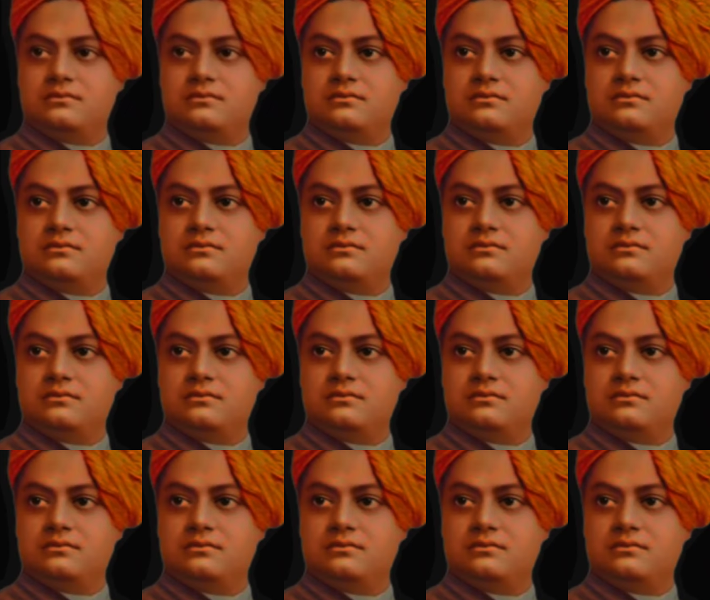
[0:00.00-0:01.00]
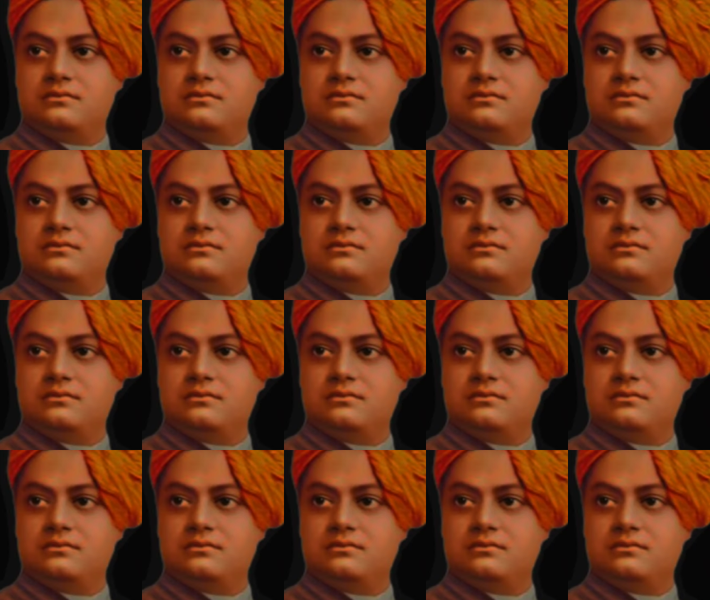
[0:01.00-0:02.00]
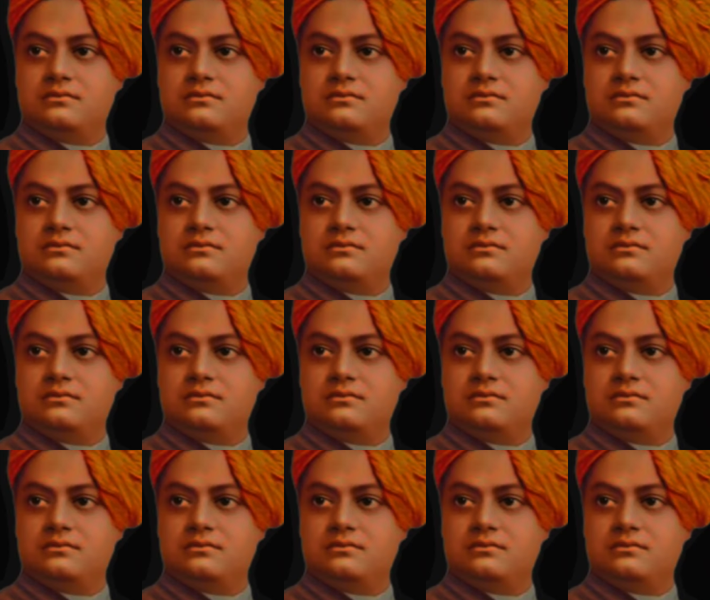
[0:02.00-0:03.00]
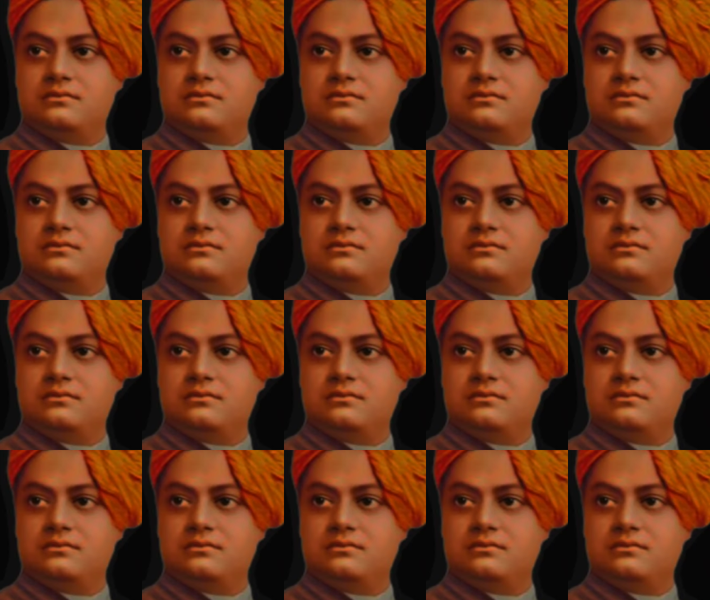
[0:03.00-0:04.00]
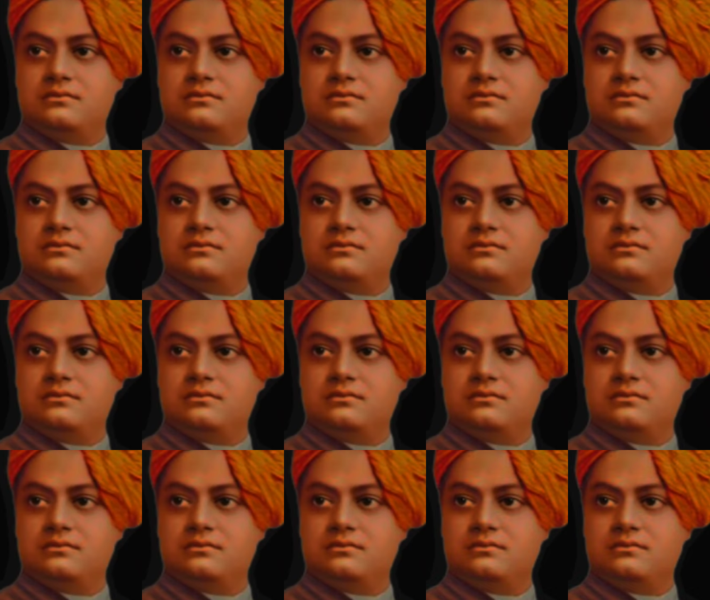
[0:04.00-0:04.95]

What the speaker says: (no lip movement)